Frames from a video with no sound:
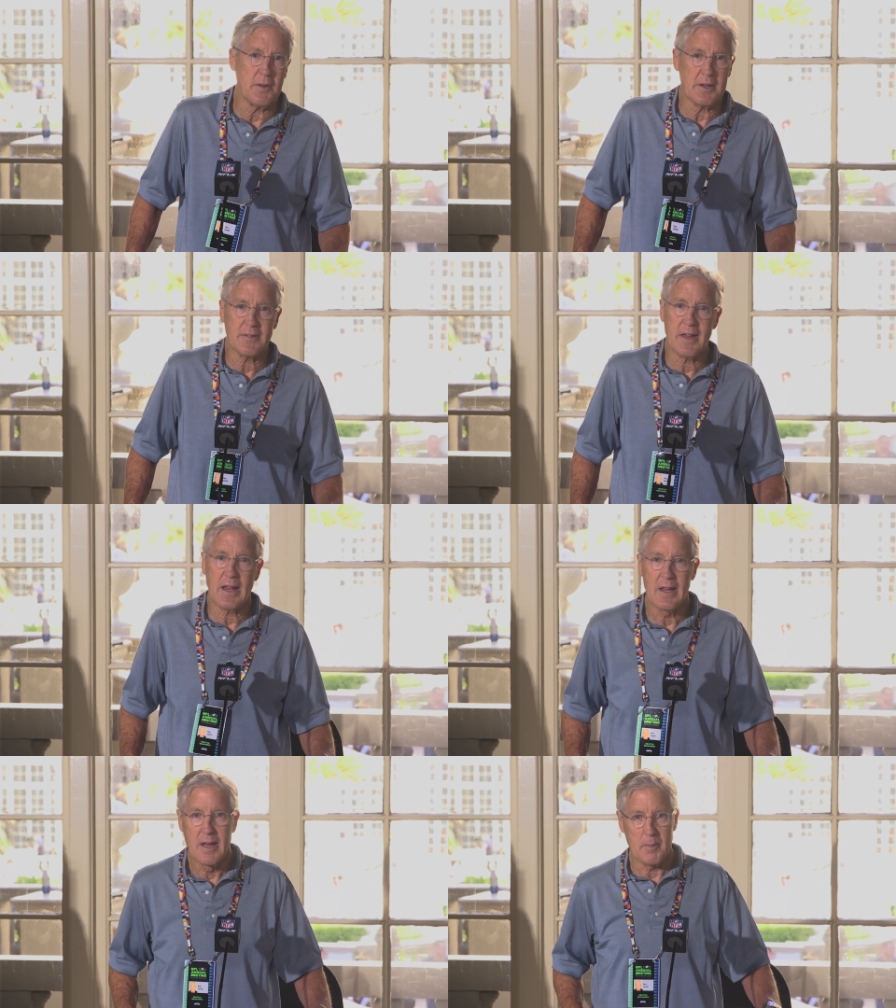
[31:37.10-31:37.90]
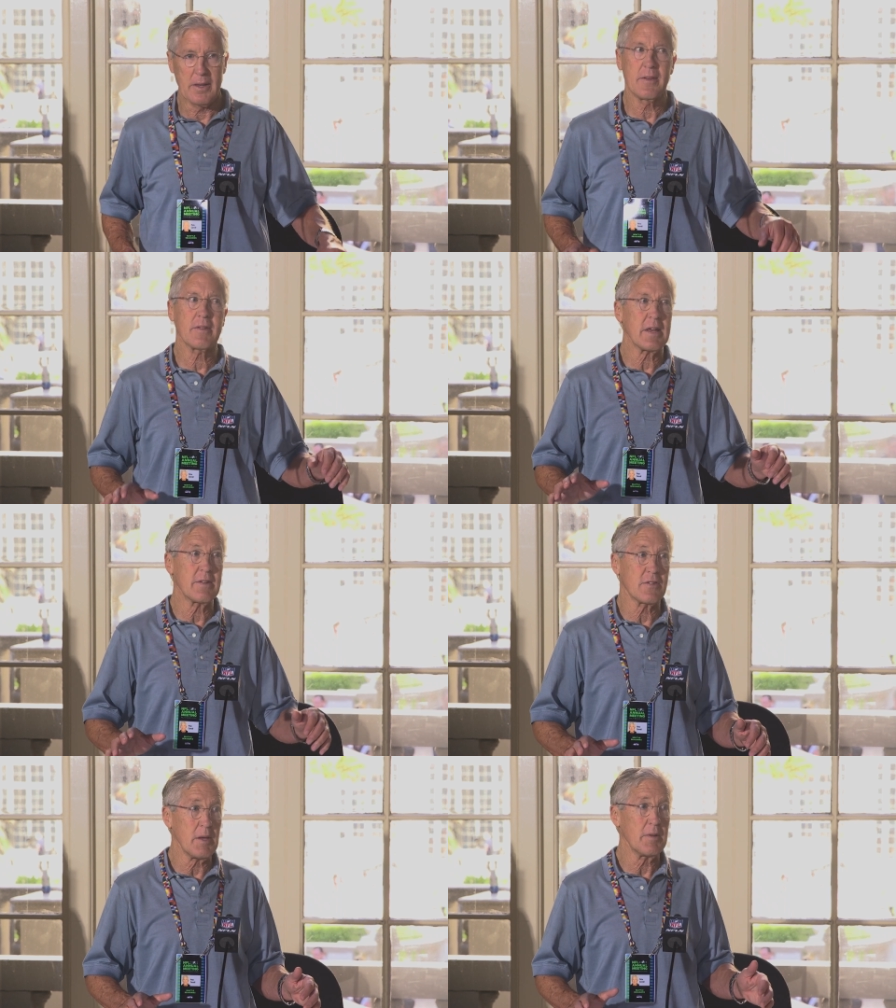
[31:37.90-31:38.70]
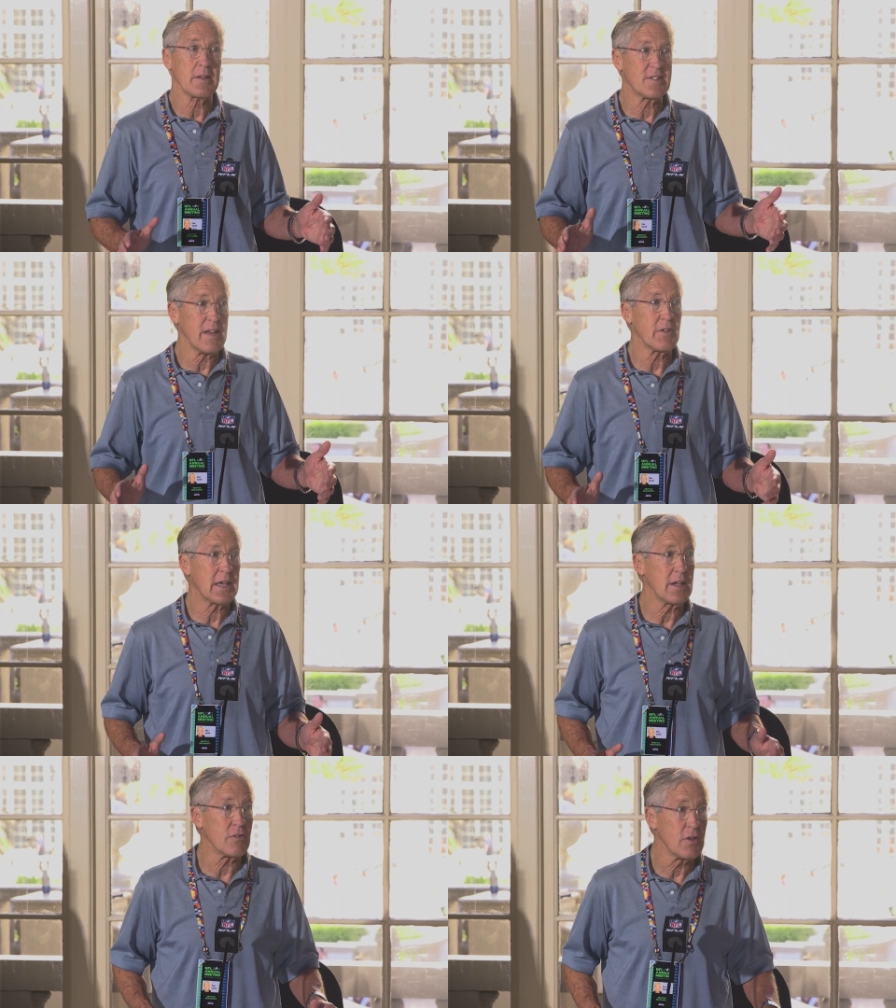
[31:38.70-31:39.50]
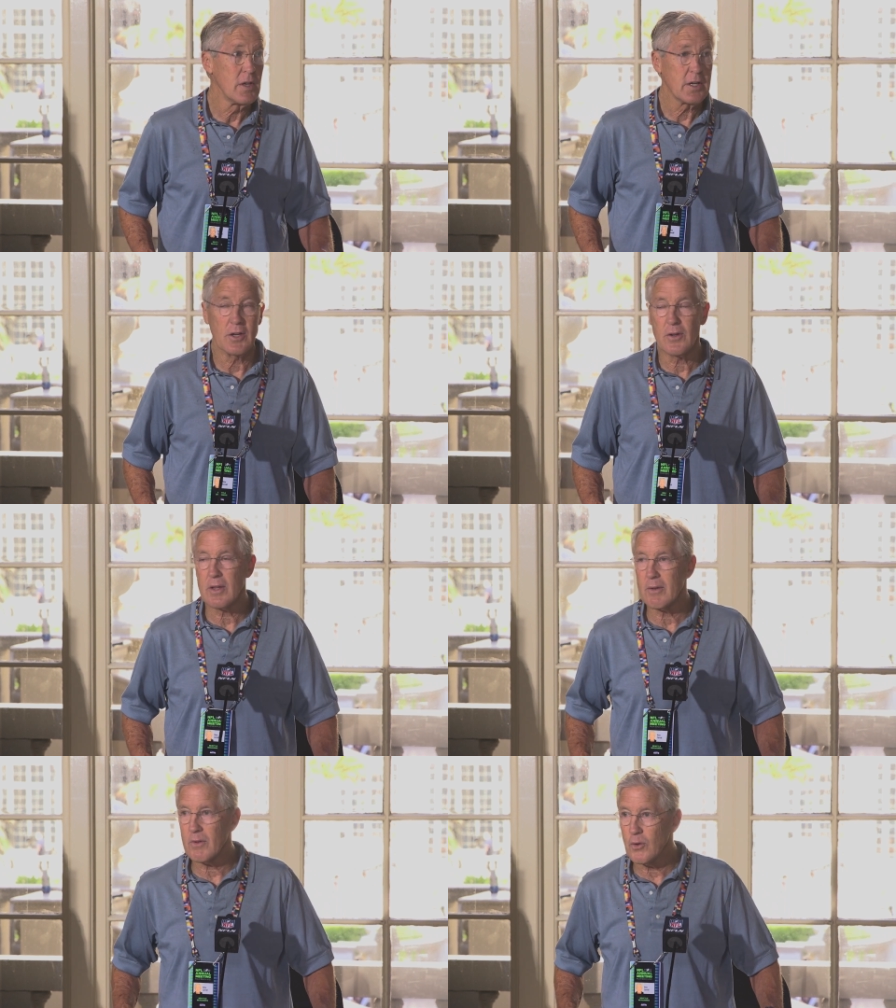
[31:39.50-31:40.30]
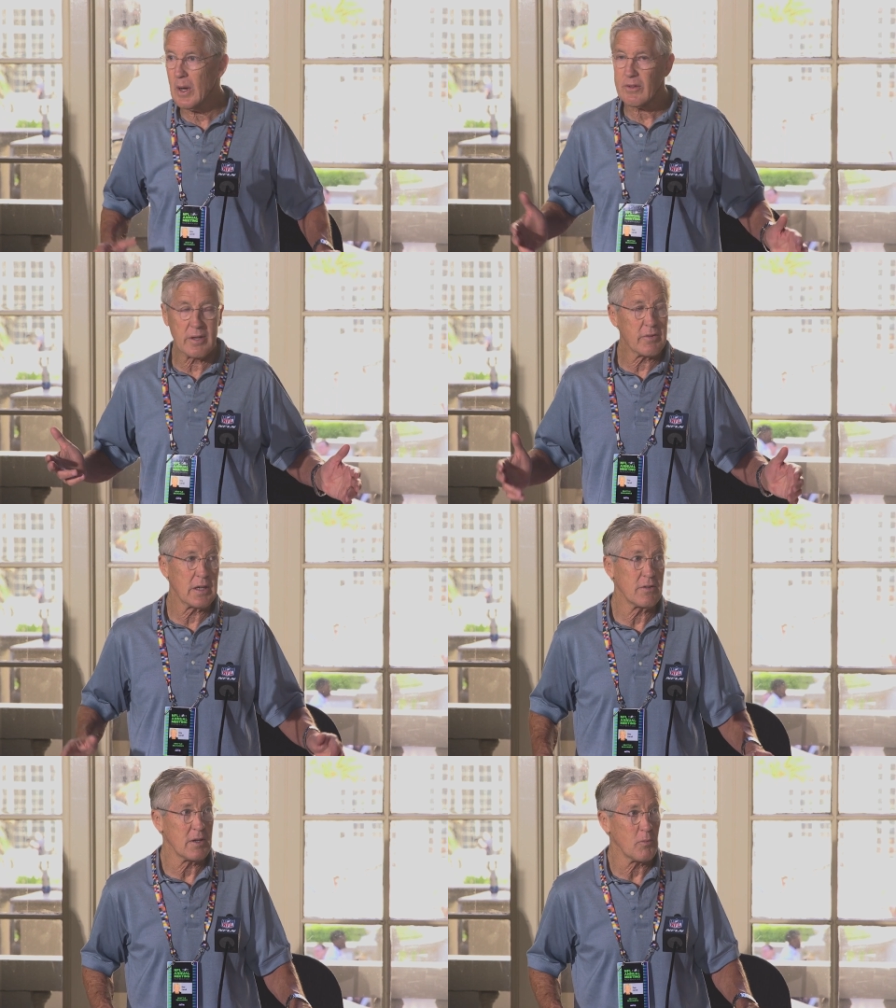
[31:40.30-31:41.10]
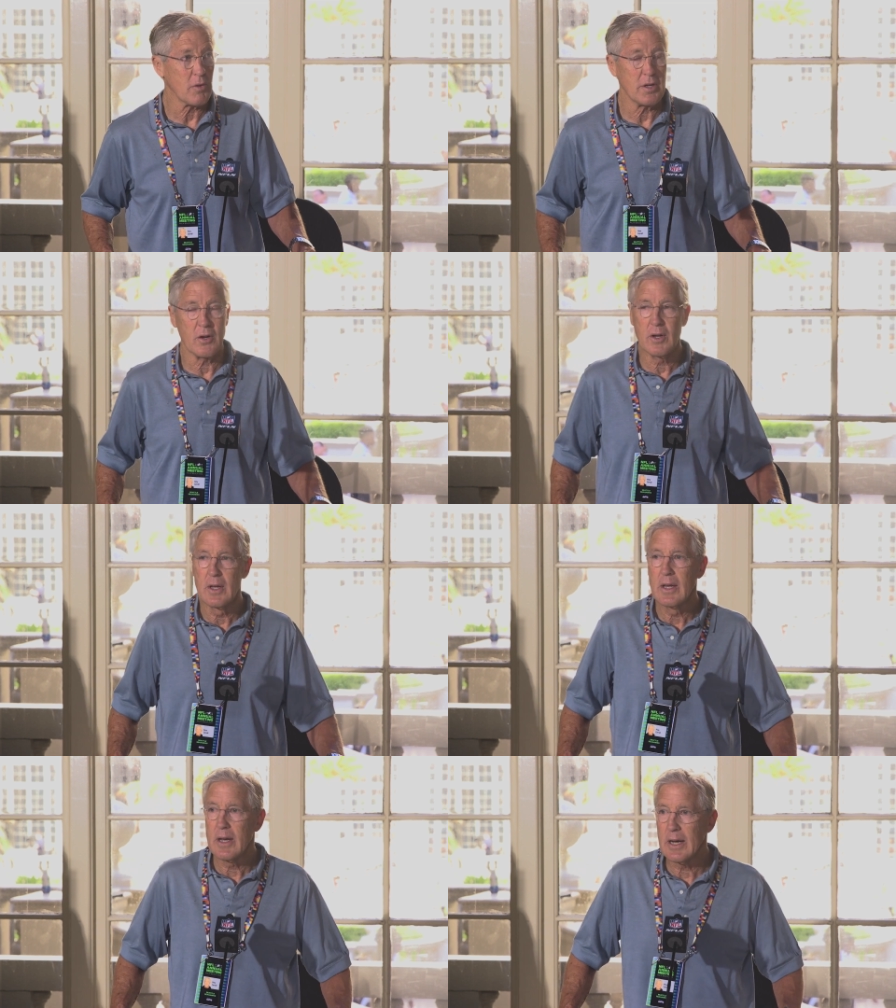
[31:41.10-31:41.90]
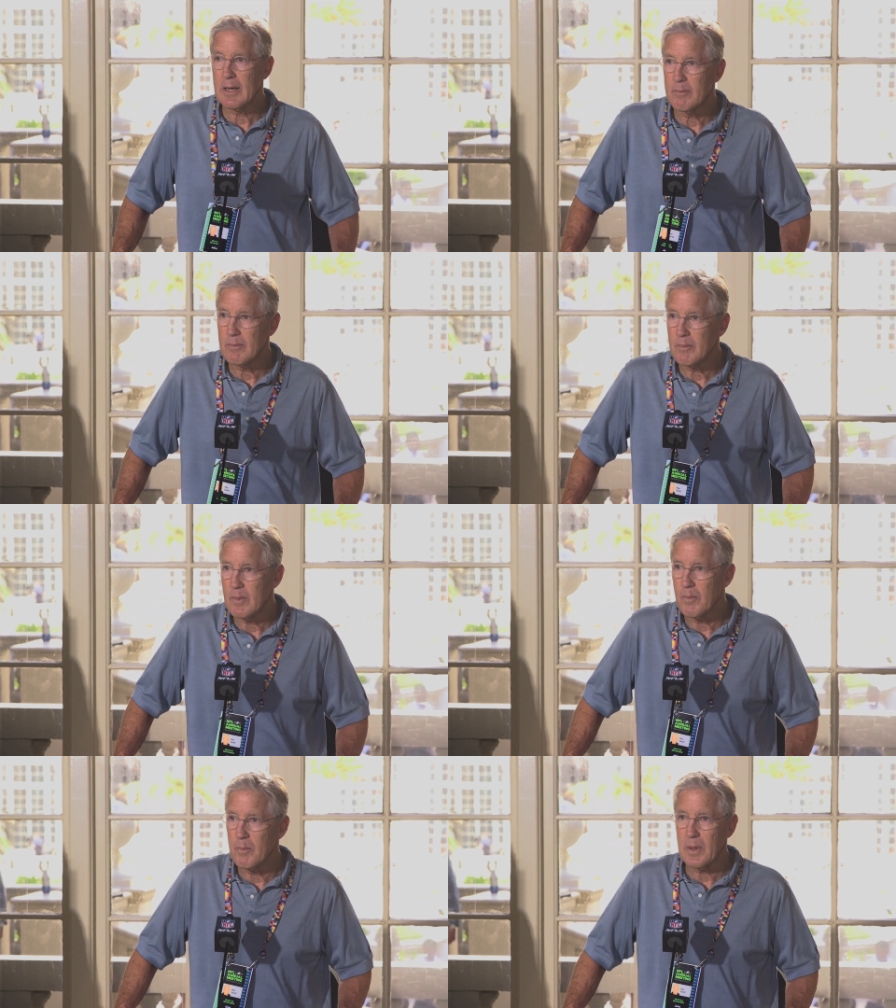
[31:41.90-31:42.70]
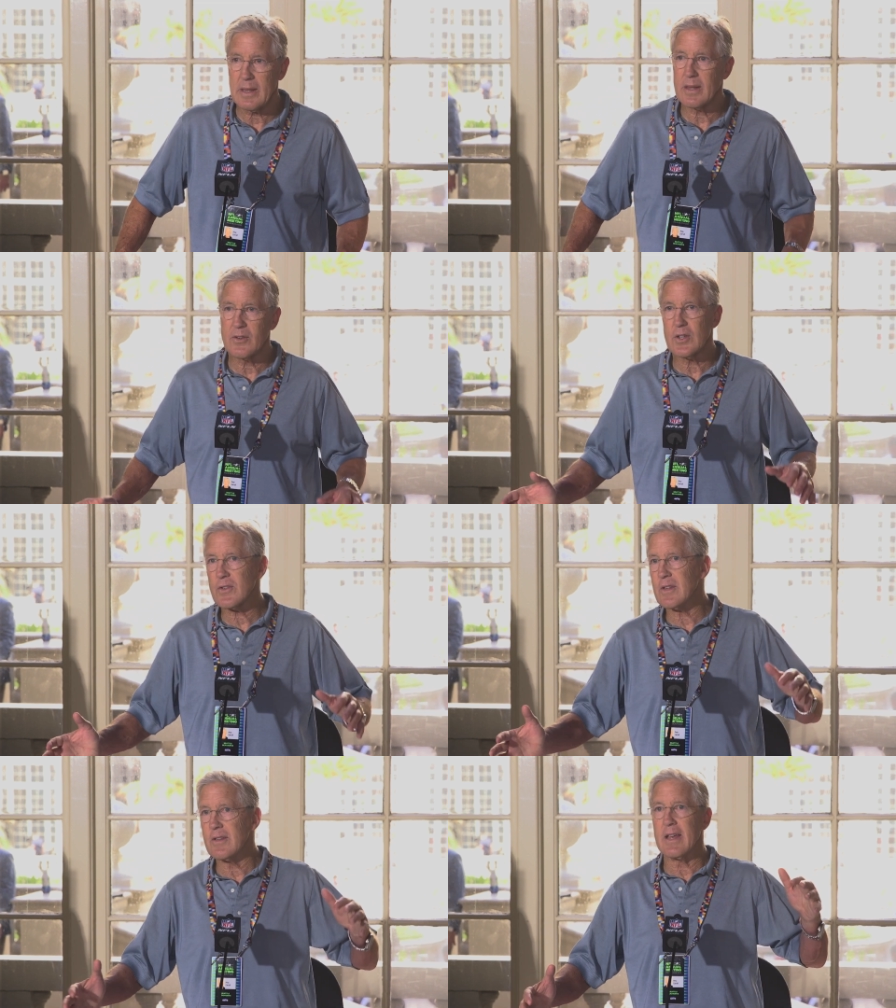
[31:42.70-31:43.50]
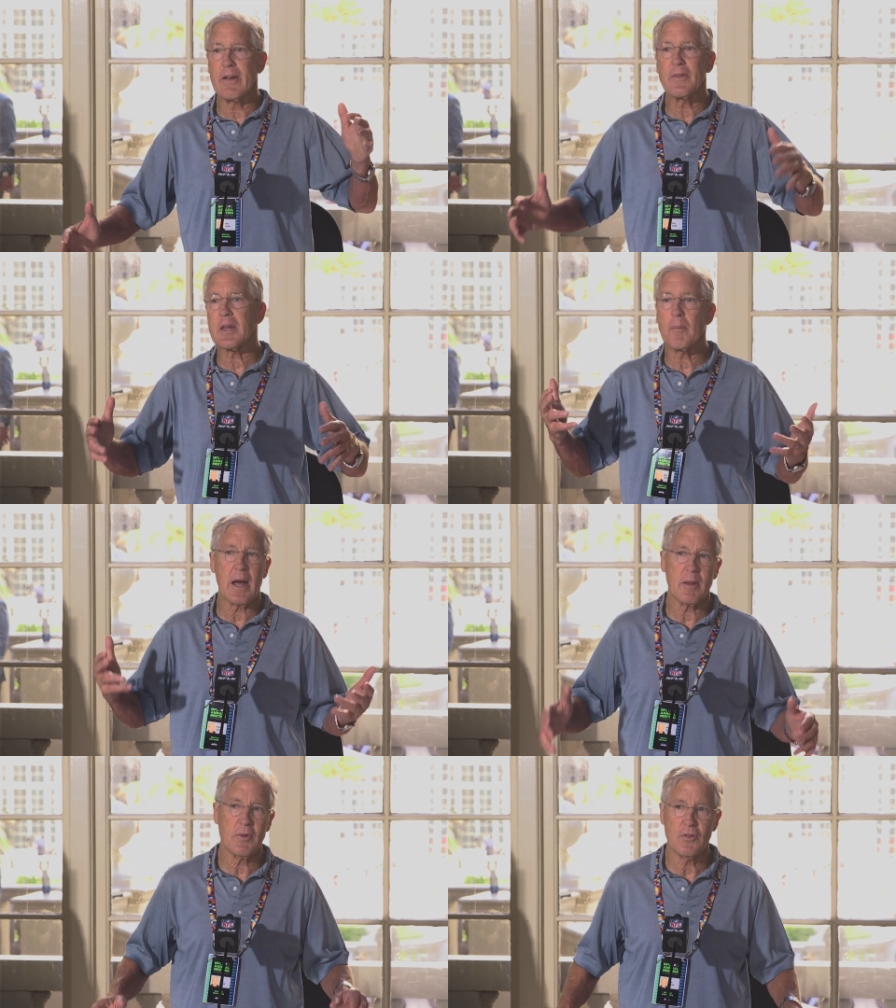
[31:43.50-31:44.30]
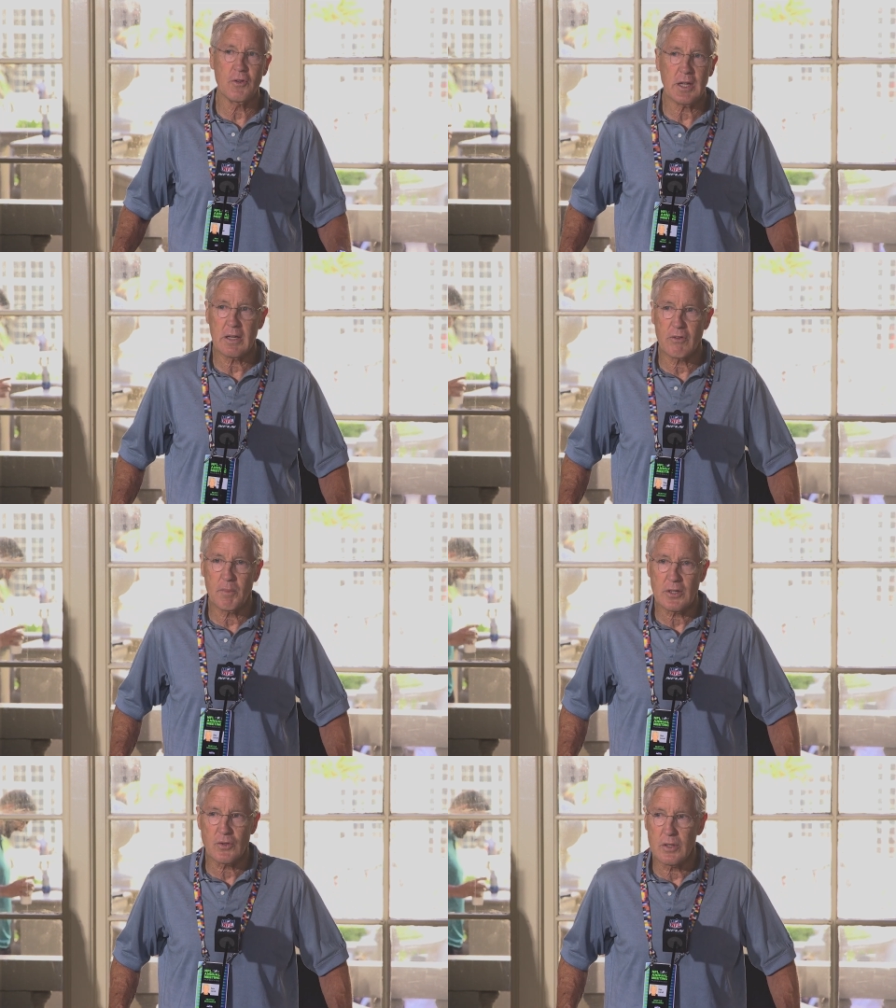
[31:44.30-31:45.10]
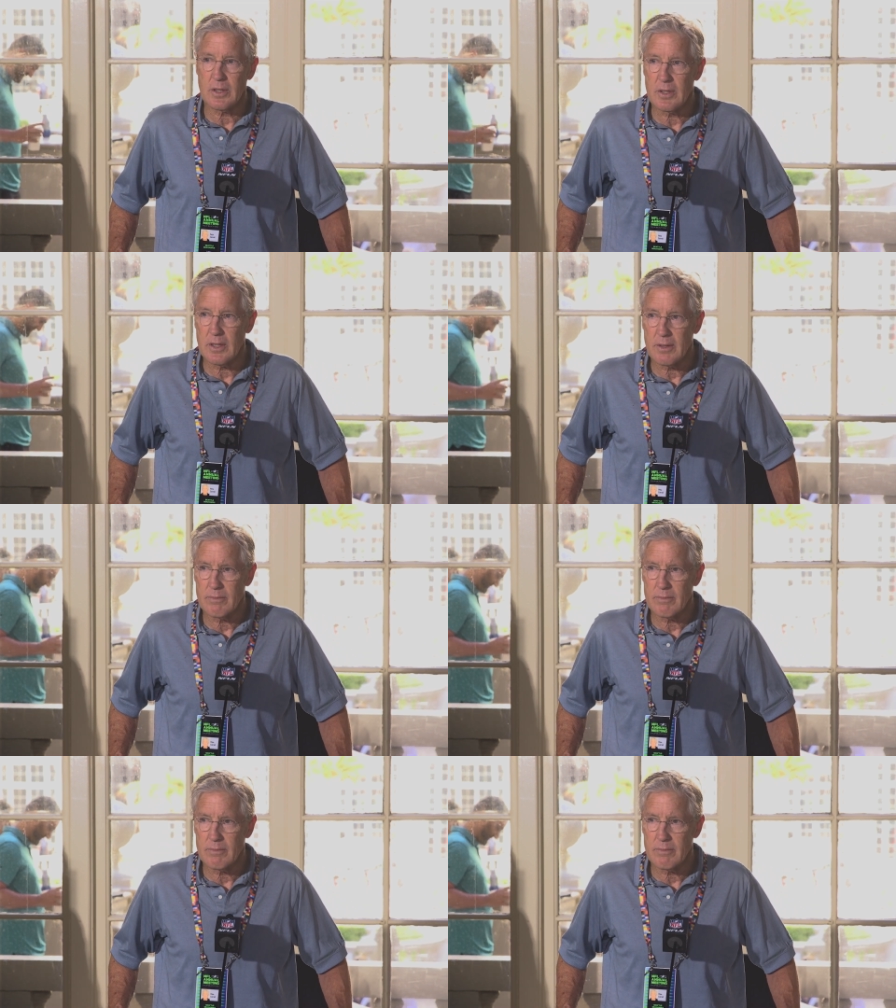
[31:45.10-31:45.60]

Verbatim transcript: that he's got. I mean, this guy's exceptional. He's got seven kids. You know, who has seven kids anymore, you know? Um, but just the, everything about him is unique and special. And uh,